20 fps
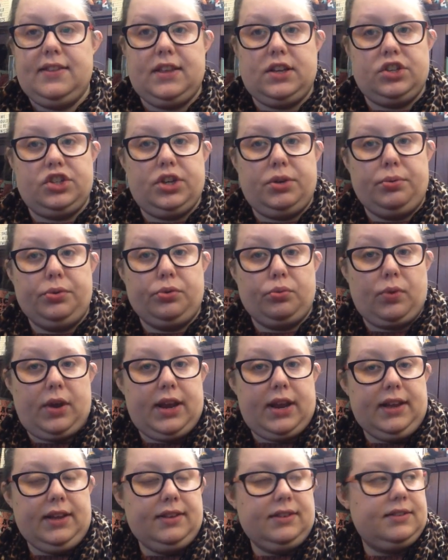and then she was
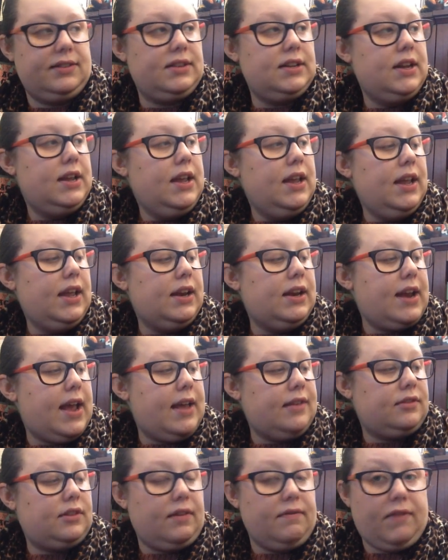raised in a
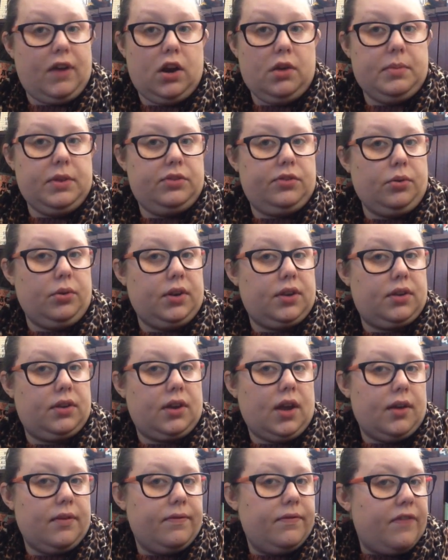nasty environment so it
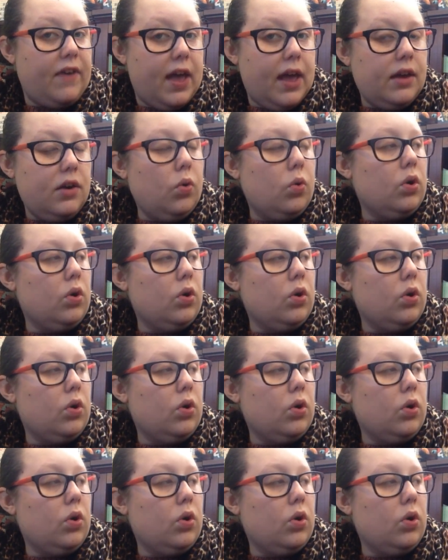got fed?